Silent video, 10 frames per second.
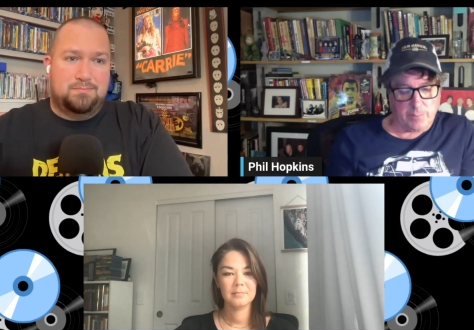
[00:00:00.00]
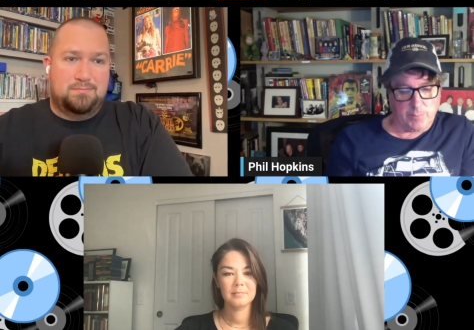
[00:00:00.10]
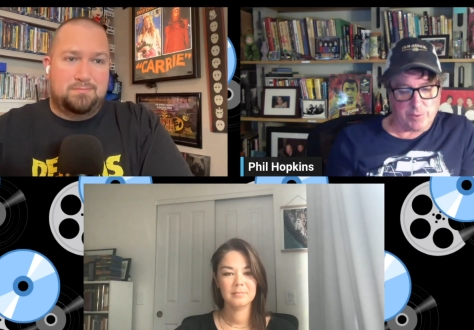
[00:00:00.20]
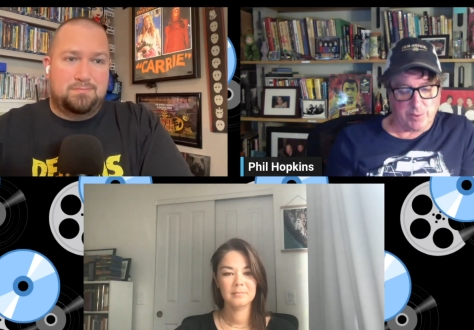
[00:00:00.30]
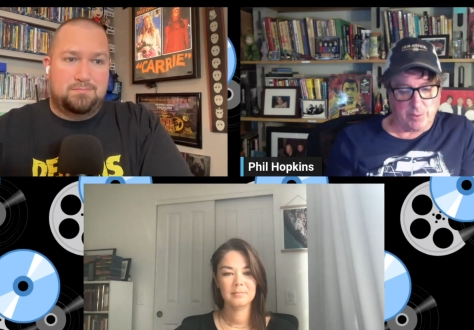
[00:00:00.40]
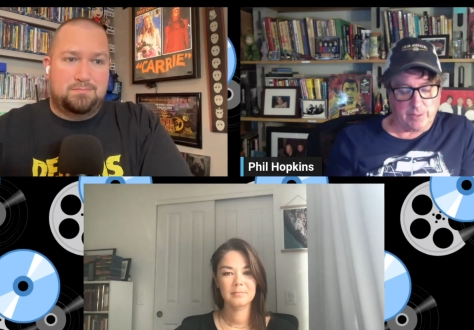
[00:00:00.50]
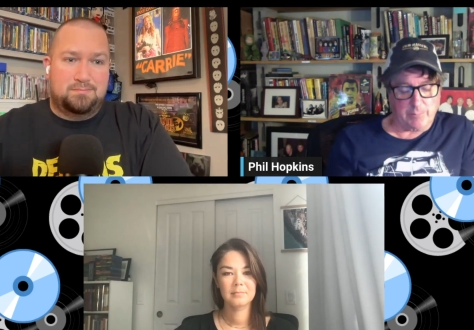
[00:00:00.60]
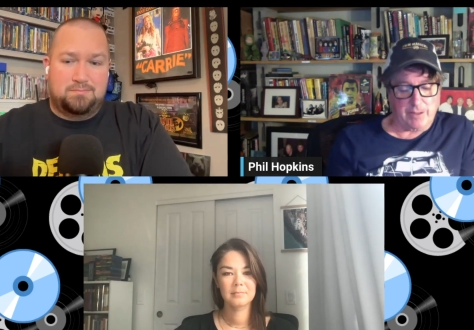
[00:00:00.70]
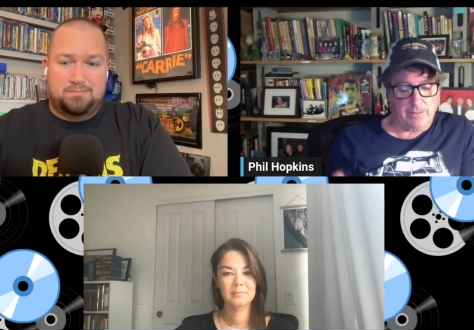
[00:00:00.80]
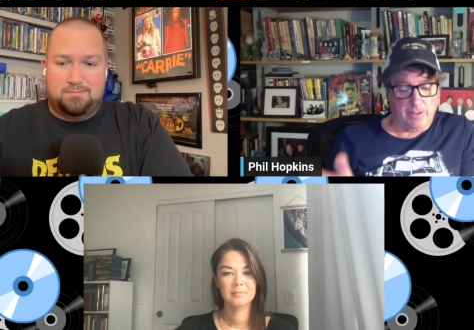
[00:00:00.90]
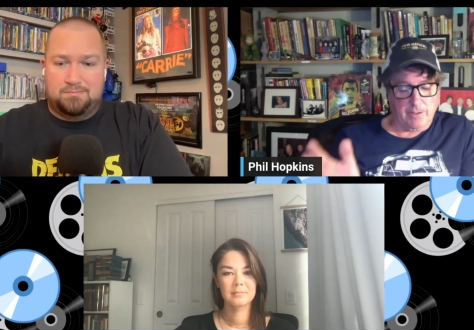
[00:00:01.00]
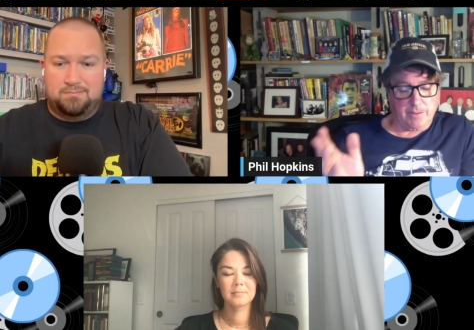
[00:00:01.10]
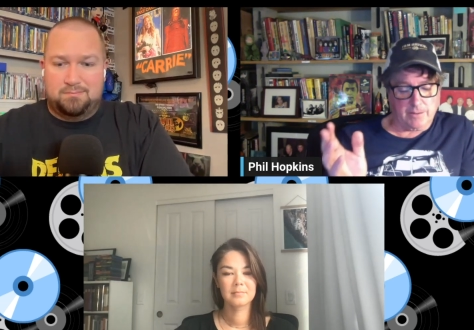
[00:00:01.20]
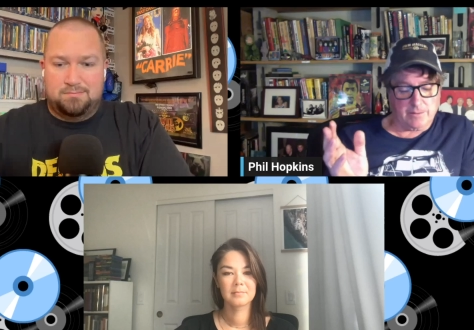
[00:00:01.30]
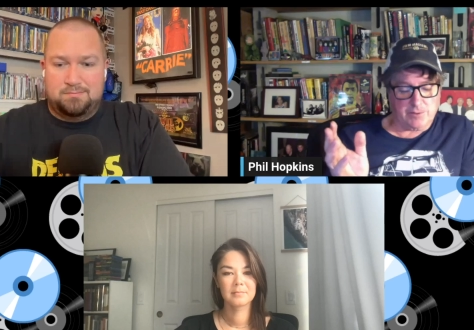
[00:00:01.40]
Speaker 1: original, I mean,
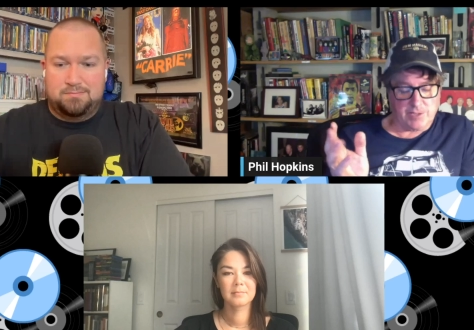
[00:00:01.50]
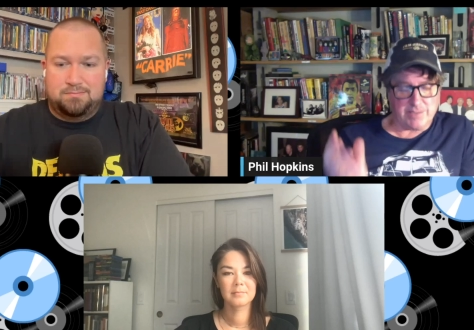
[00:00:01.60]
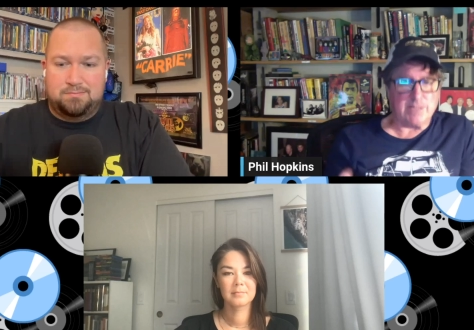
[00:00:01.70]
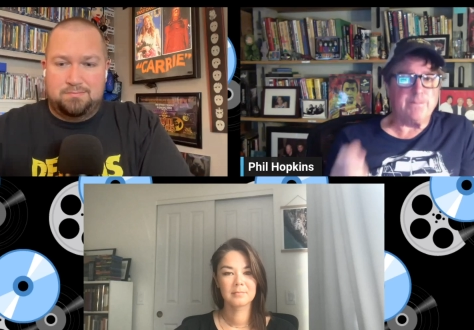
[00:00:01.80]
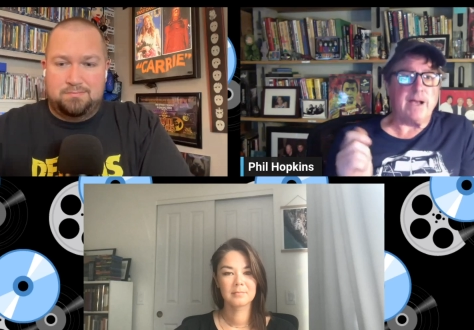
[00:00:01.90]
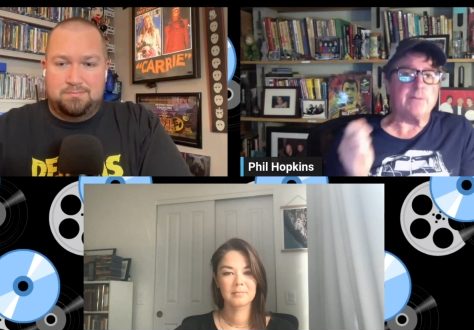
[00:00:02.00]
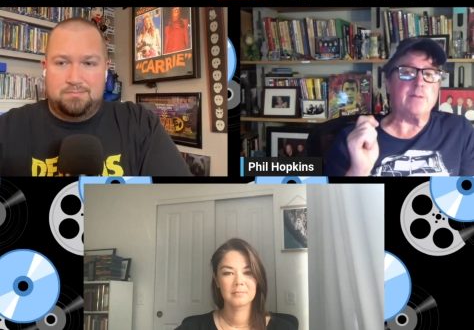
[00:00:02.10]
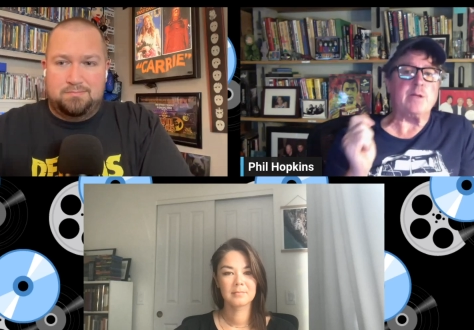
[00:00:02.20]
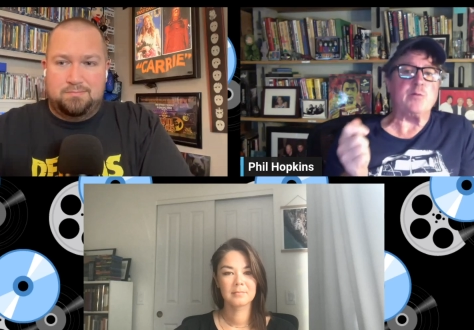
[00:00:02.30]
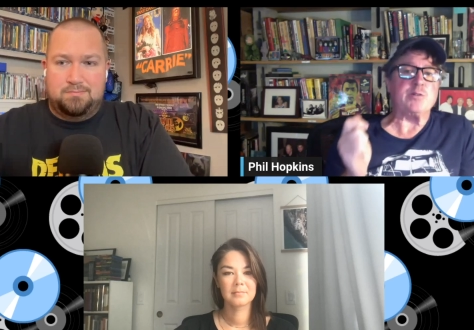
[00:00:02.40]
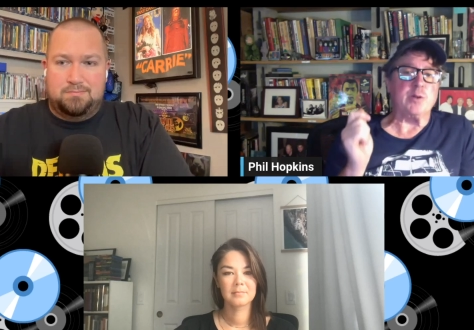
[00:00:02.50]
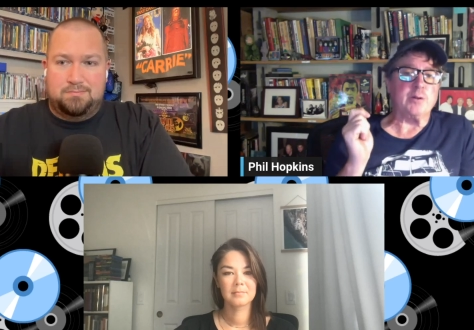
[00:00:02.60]
just the fact that the original